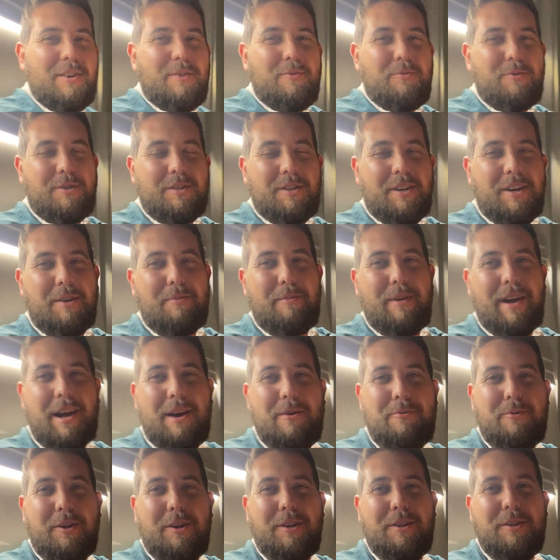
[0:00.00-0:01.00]
talking about
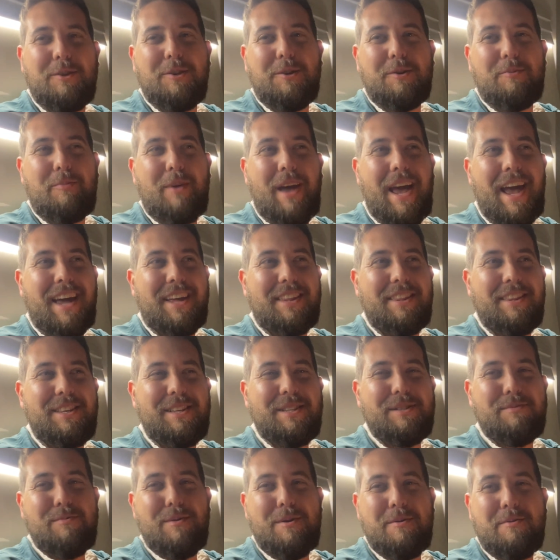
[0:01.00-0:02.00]
how we're gonna look back at
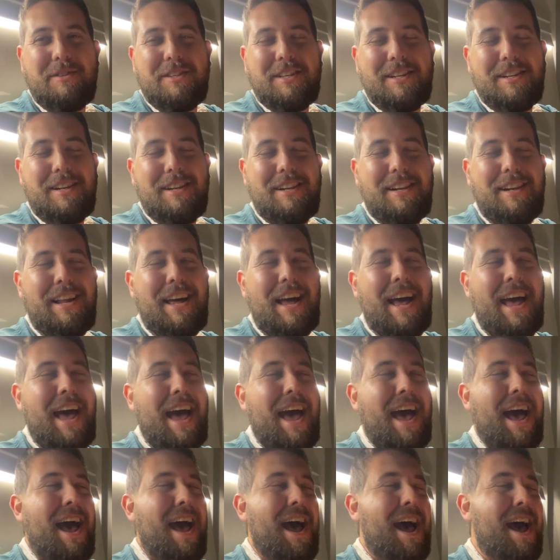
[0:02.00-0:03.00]
these moments and
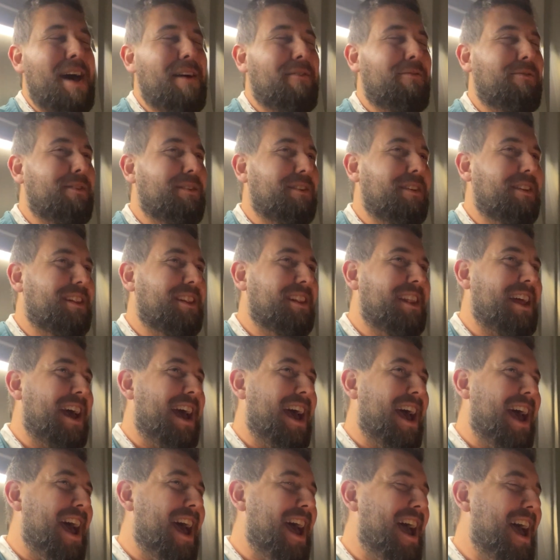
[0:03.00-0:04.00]
laugh and
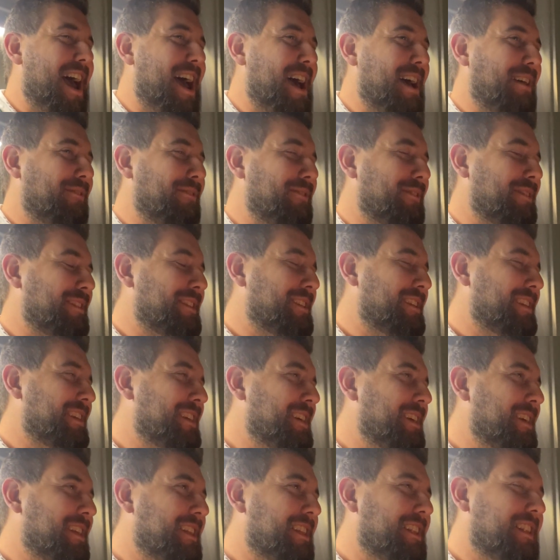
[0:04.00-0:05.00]
laugh
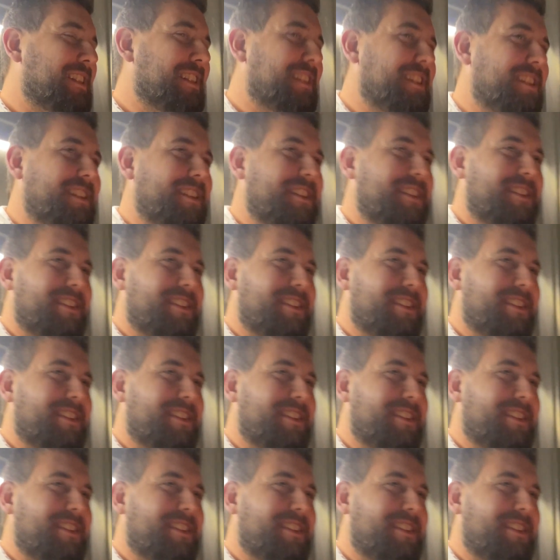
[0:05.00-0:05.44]
meanwhile we're